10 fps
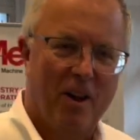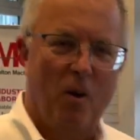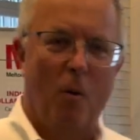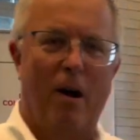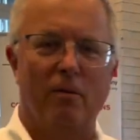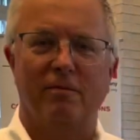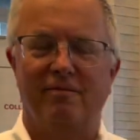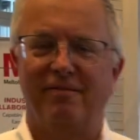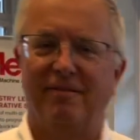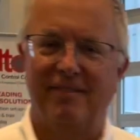Well,
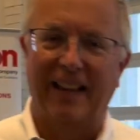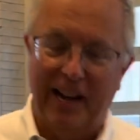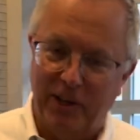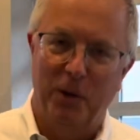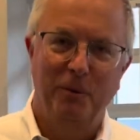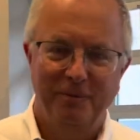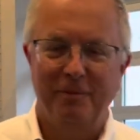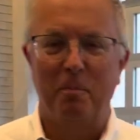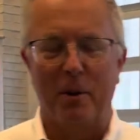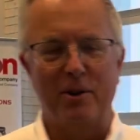thank you.
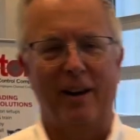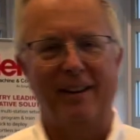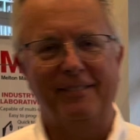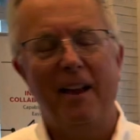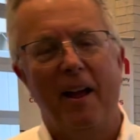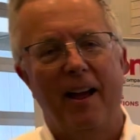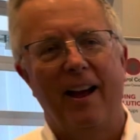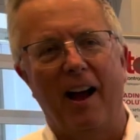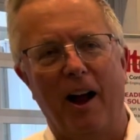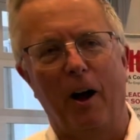Appreciate it.
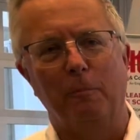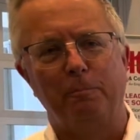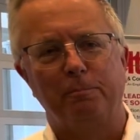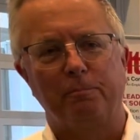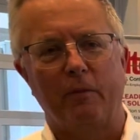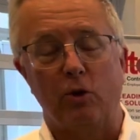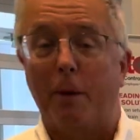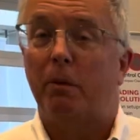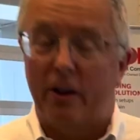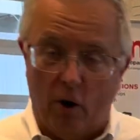So
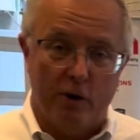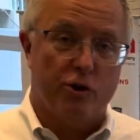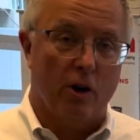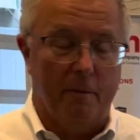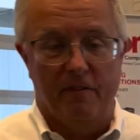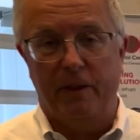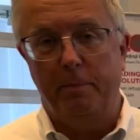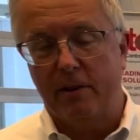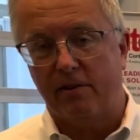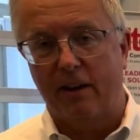I'm Glenn Archer. I'm
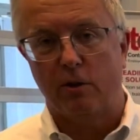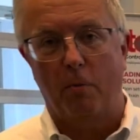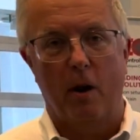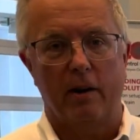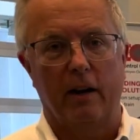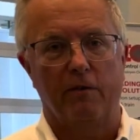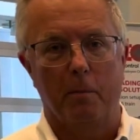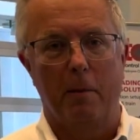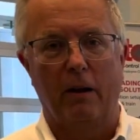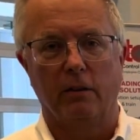VP of Sales and Marketing for
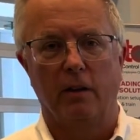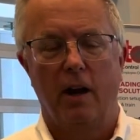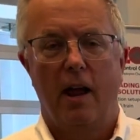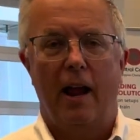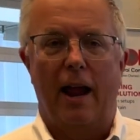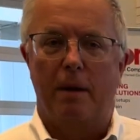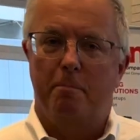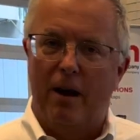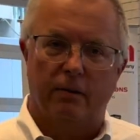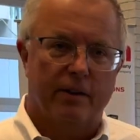Melton. And
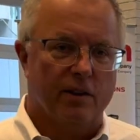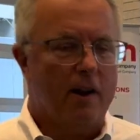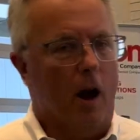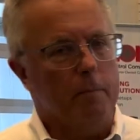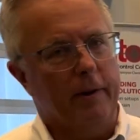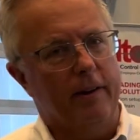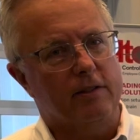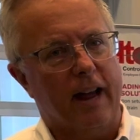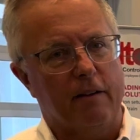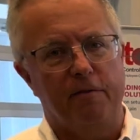Melton is a company that's
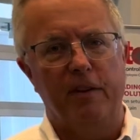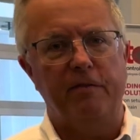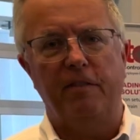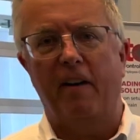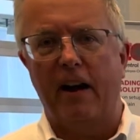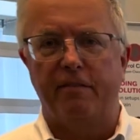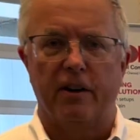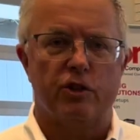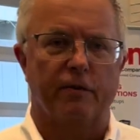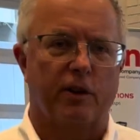got 55
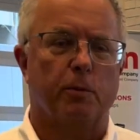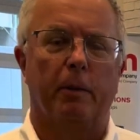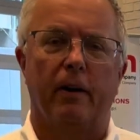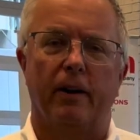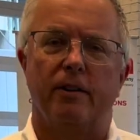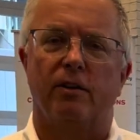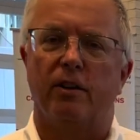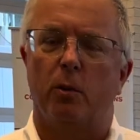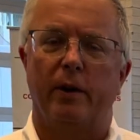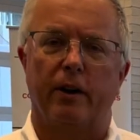years of experience in
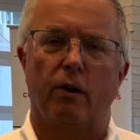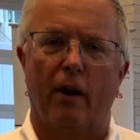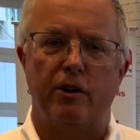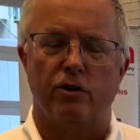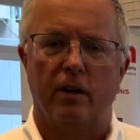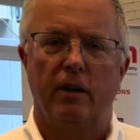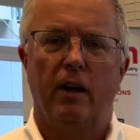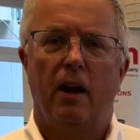doing integration.